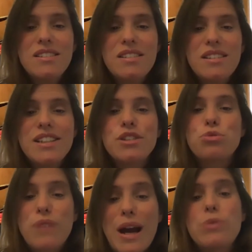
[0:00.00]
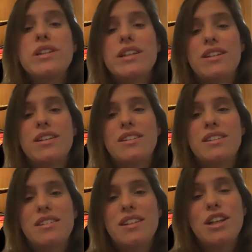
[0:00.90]
is grounded
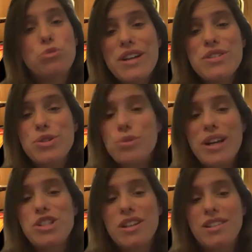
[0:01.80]
in restoration.